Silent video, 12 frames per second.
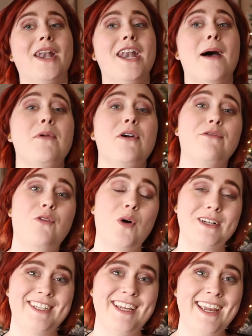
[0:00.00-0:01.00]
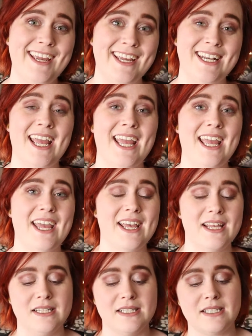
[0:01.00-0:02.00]
number 14
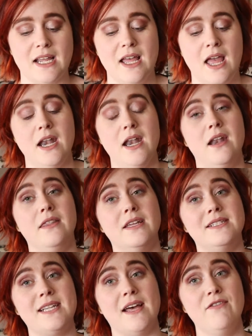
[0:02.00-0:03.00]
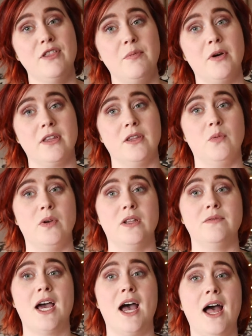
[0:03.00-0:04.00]
is the 7th book in the Wheel
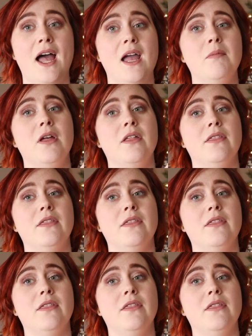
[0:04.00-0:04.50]
of Time,